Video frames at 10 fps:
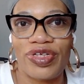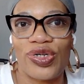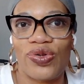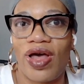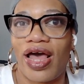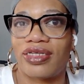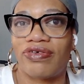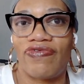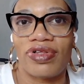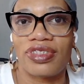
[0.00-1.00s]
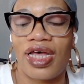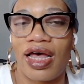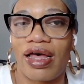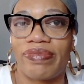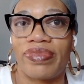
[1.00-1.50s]
school as a full
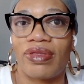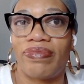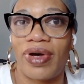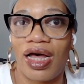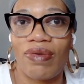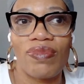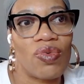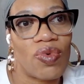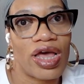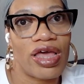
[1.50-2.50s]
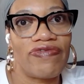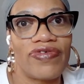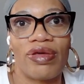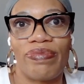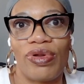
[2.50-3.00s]
time mom, wife,
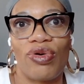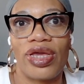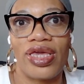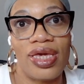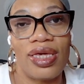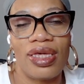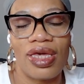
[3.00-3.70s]
employee.